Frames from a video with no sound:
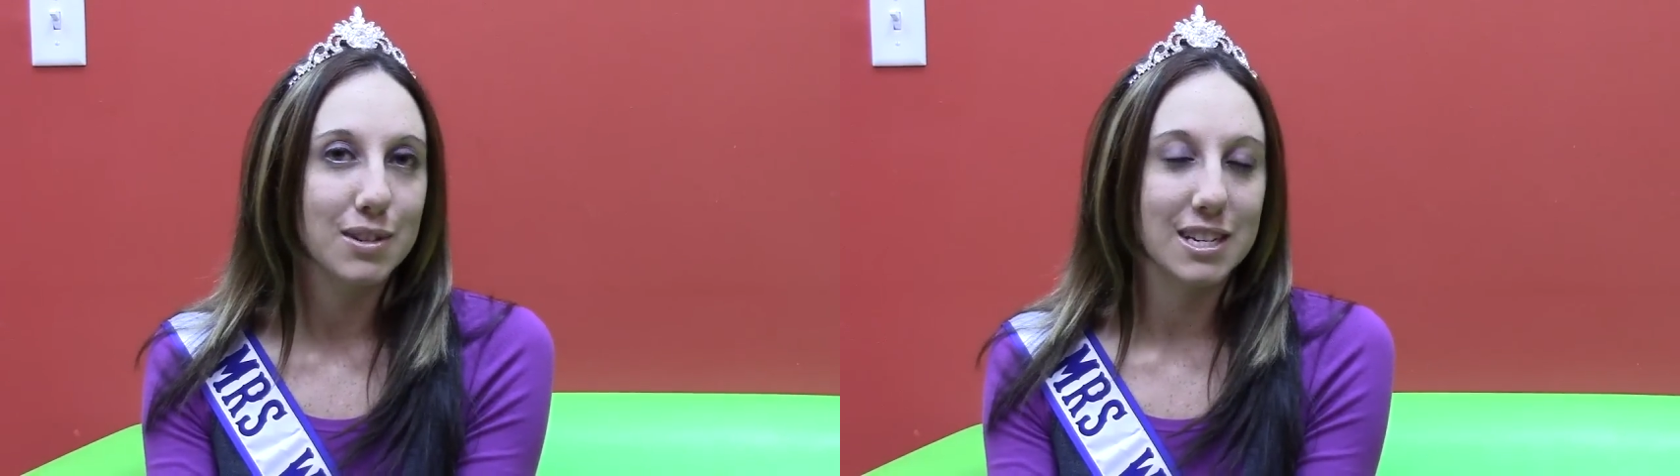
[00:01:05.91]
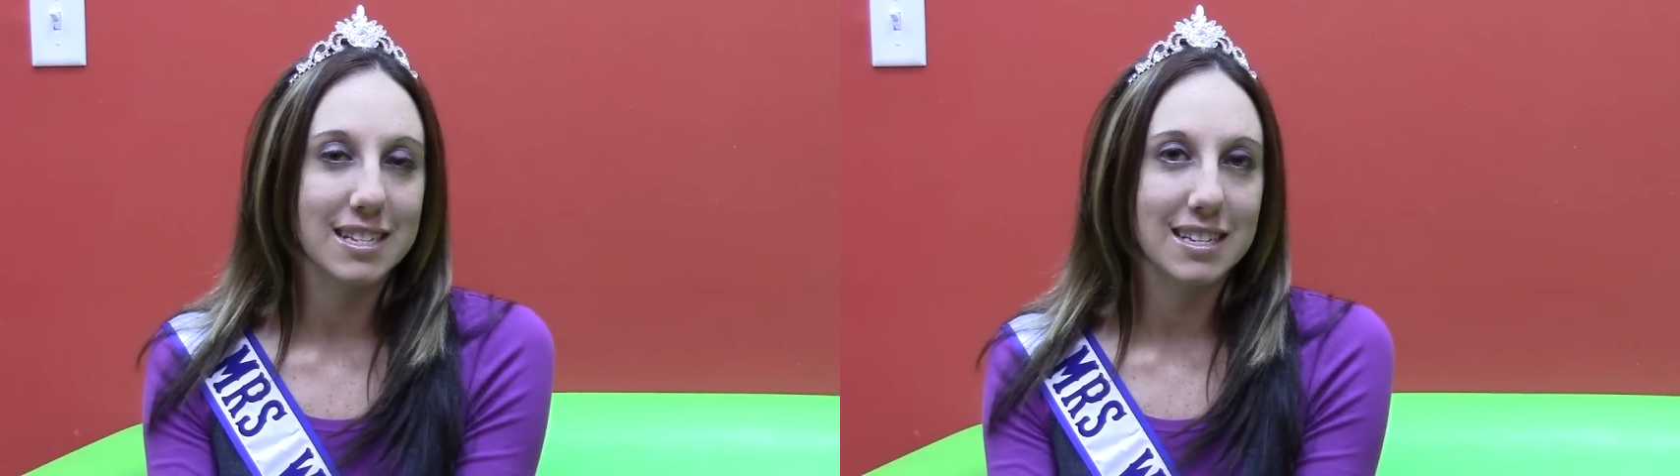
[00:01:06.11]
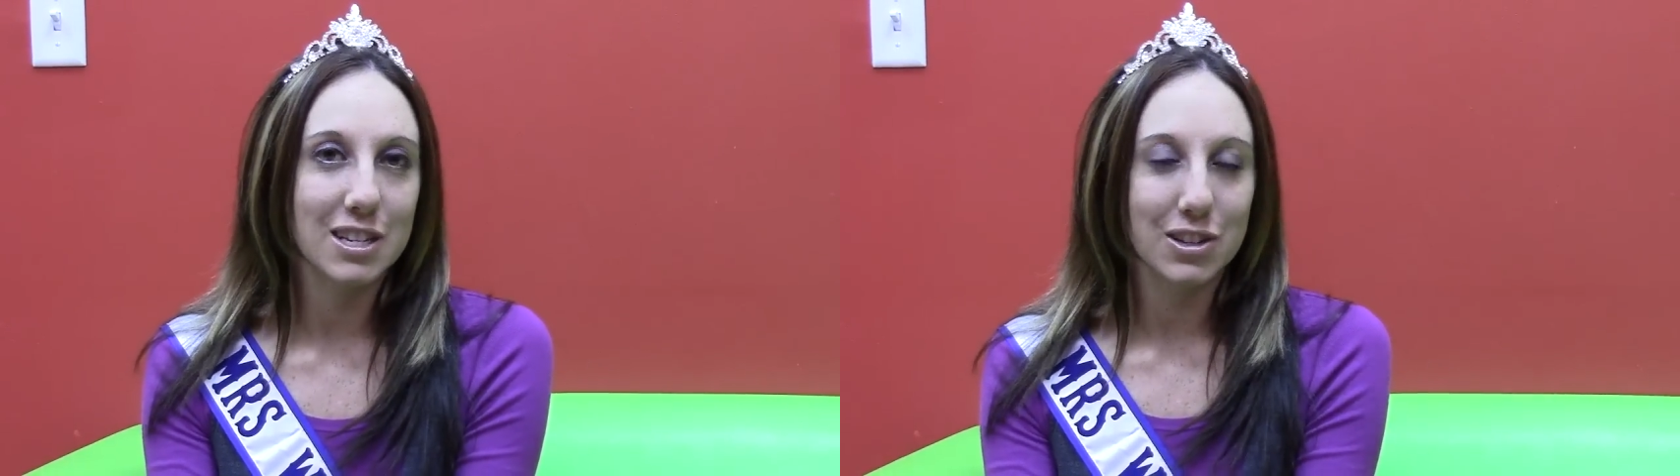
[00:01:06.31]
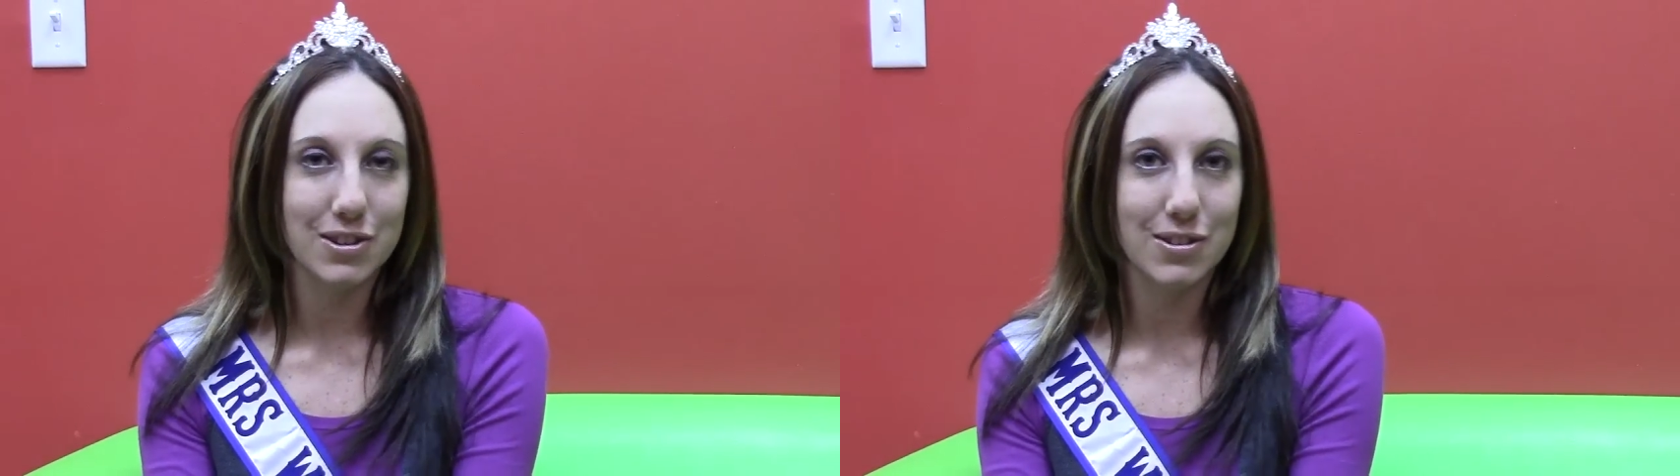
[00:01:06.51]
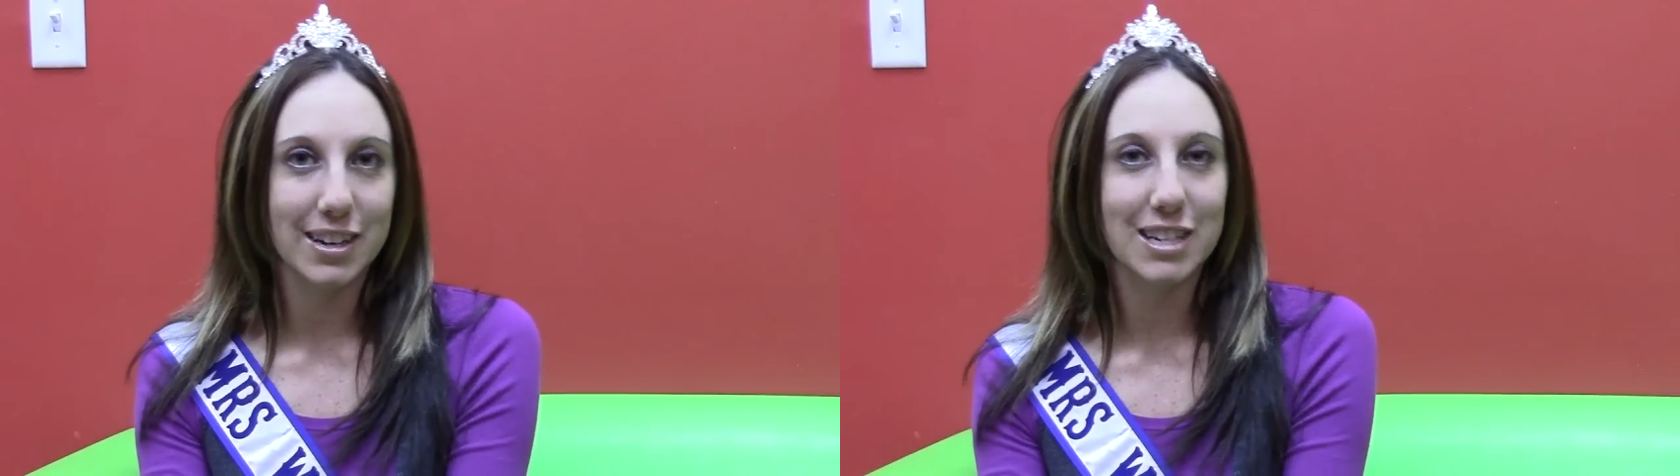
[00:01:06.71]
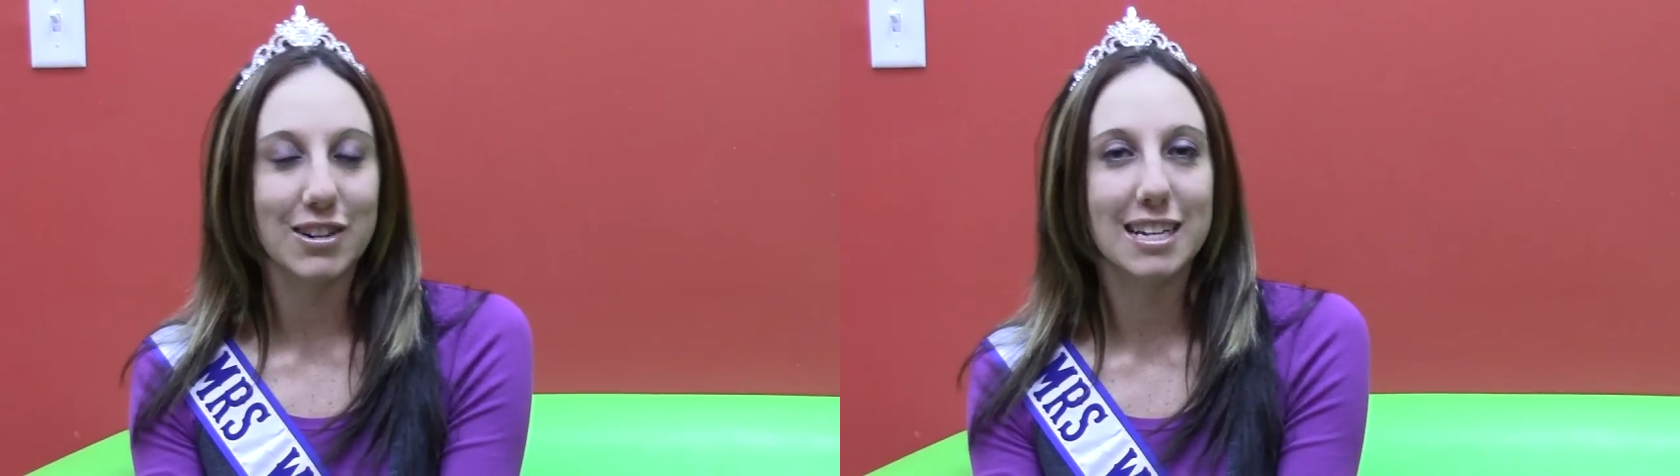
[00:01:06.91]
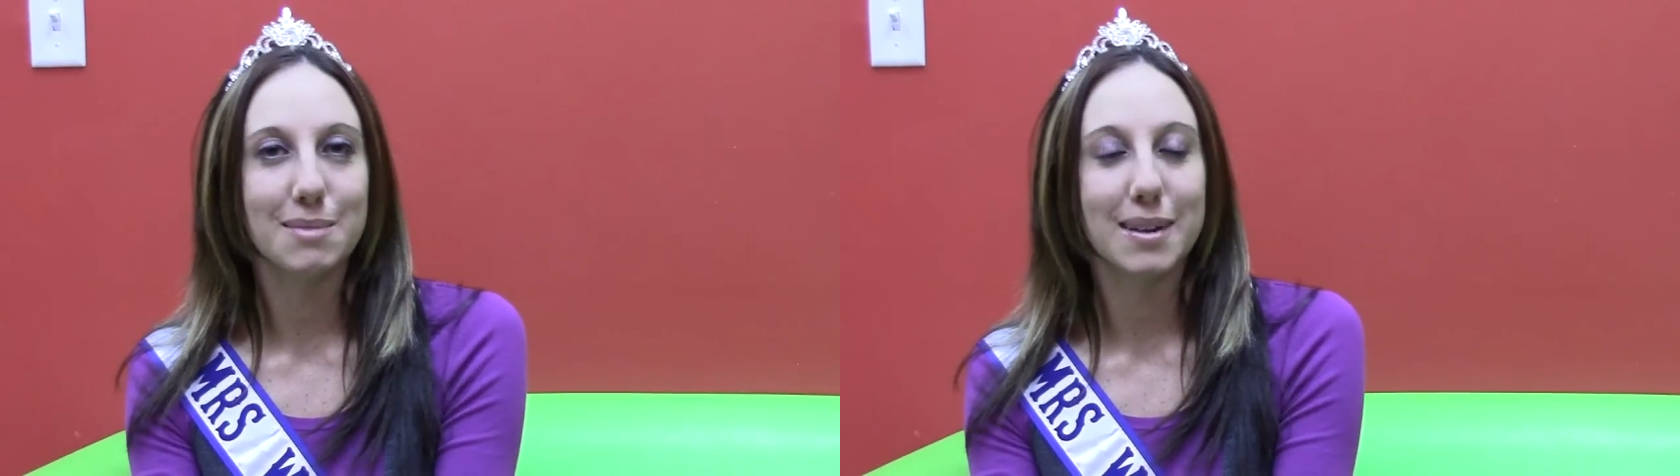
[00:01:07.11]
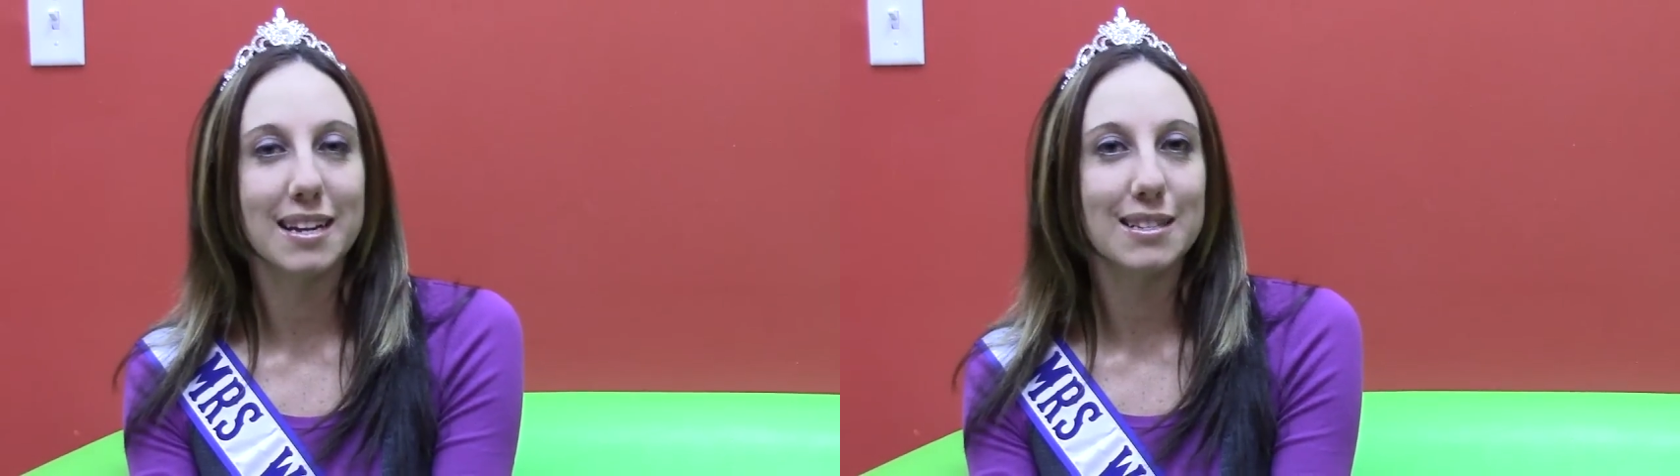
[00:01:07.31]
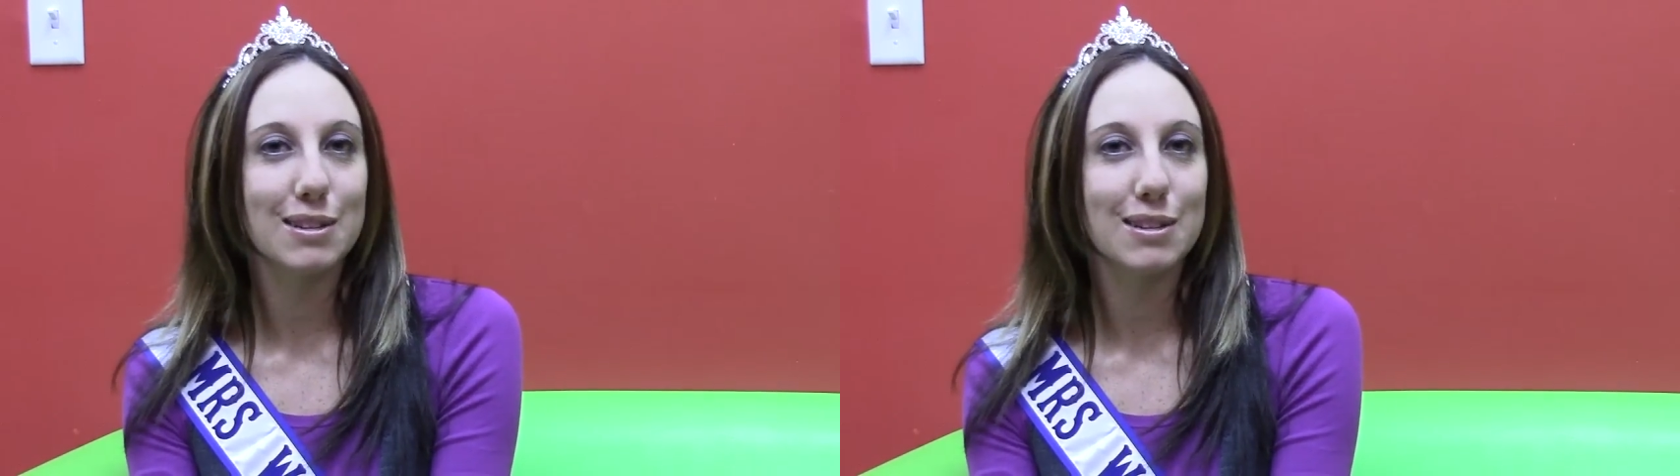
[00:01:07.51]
which is the Children Organ Transplant